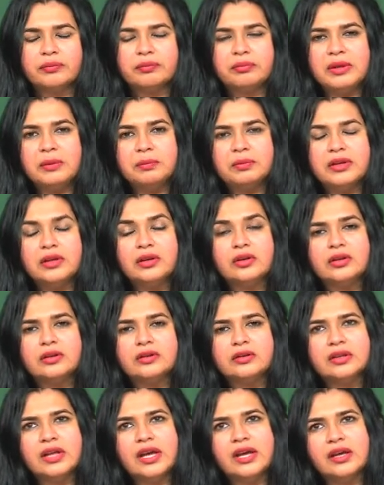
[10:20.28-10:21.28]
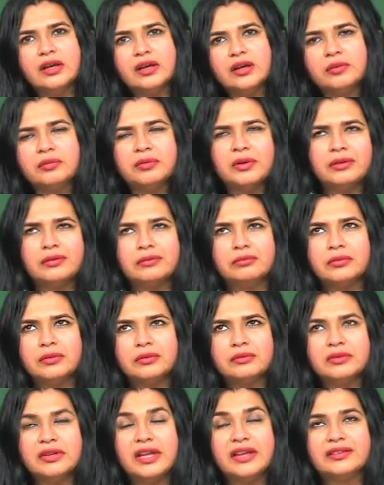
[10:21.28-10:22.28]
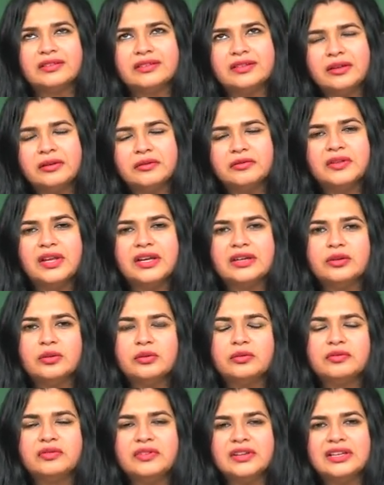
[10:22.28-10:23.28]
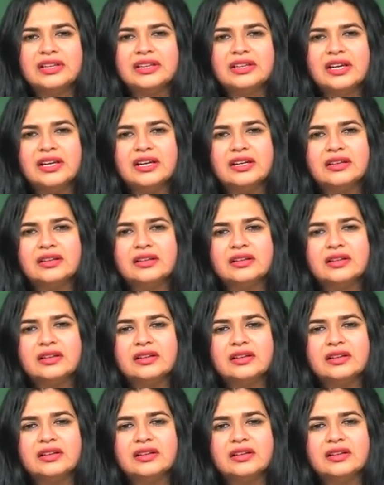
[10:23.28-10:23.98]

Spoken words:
people the stuff that you feel that